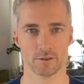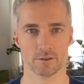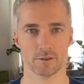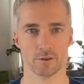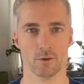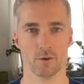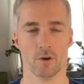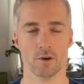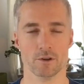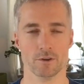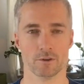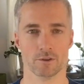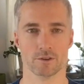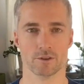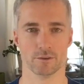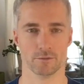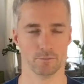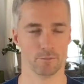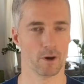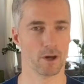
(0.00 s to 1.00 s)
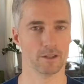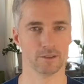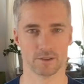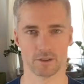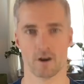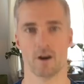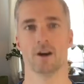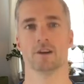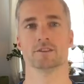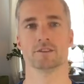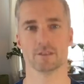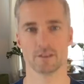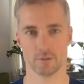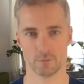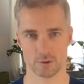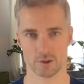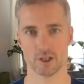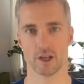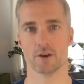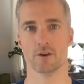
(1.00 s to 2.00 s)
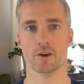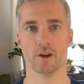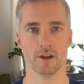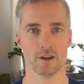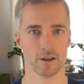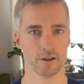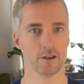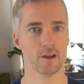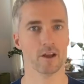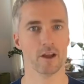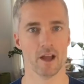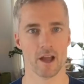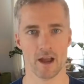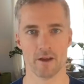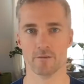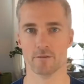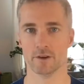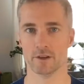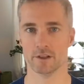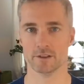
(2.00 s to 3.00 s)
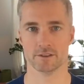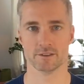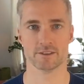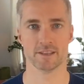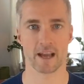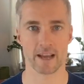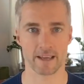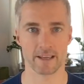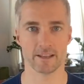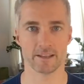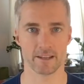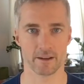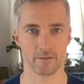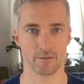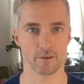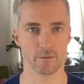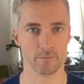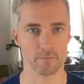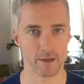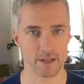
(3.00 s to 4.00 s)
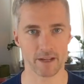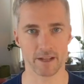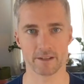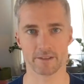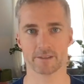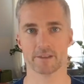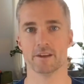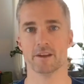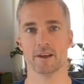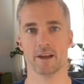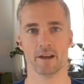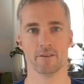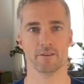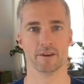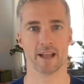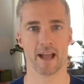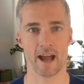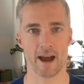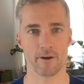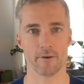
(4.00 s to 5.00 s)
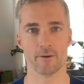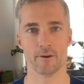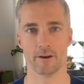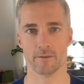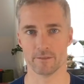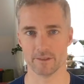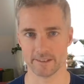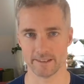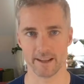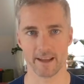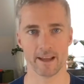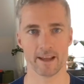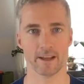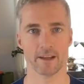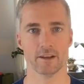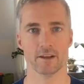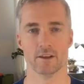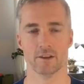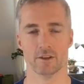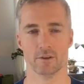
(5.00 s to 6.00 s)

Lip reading: So your body's constantly regenerating every second, every minute, every hour, every day.